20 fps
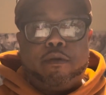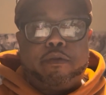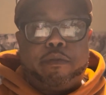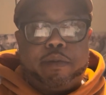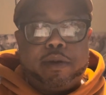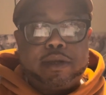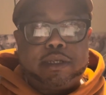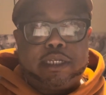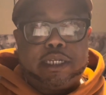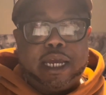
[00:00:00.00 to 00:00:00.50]

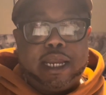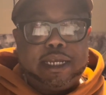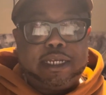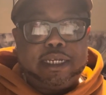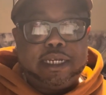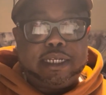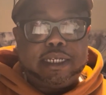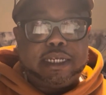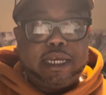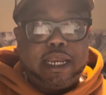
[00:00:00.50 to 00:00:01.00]

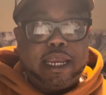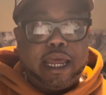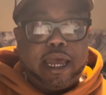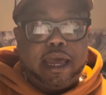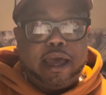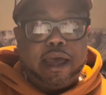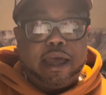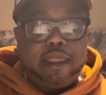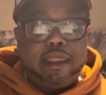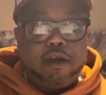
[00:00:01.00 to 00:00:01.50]
percentages and
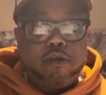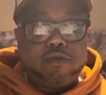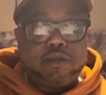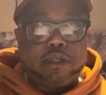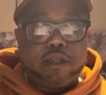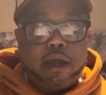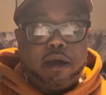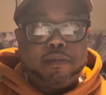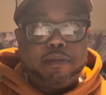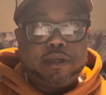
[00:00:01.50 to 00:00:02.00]
those
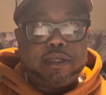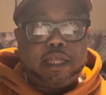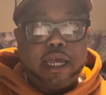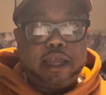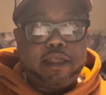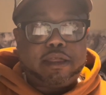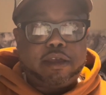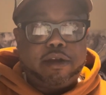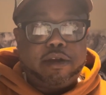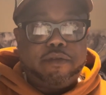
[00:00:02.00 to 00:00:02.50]
numbers,
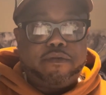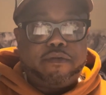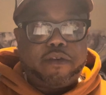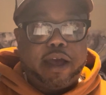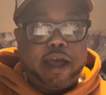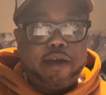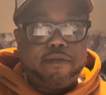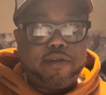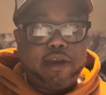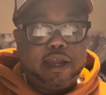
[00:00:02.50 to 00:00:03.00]
that
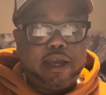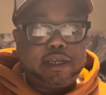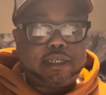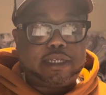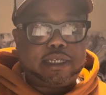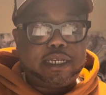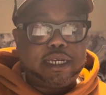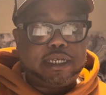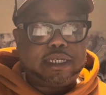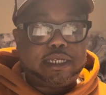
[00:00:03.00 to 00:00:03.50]
35 and that
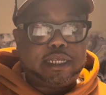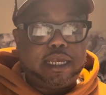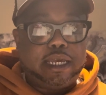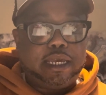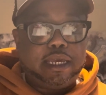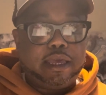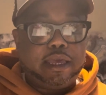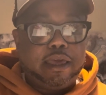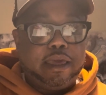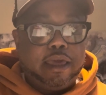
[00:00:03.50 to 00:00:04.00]
60,
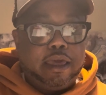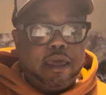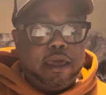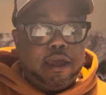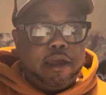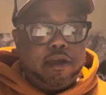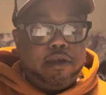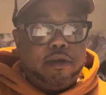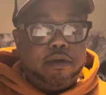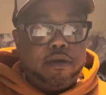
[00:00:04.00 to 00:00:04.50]

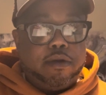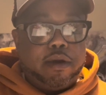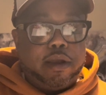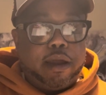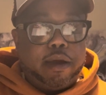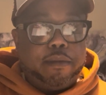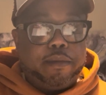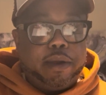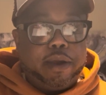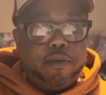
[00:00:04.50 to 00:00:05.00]
you know what
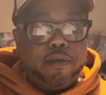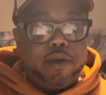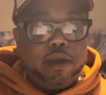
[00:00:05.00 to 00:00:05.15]
I mean?